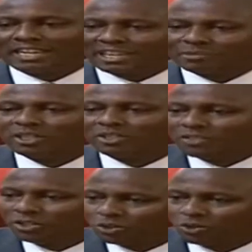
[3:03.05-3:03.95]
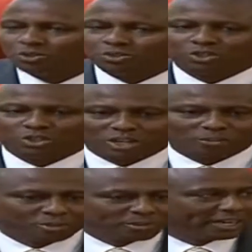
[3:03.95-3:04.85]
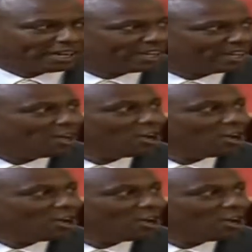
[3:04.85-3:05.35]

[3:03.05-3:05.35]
the enactment of the new constitution, Honorable Speaker,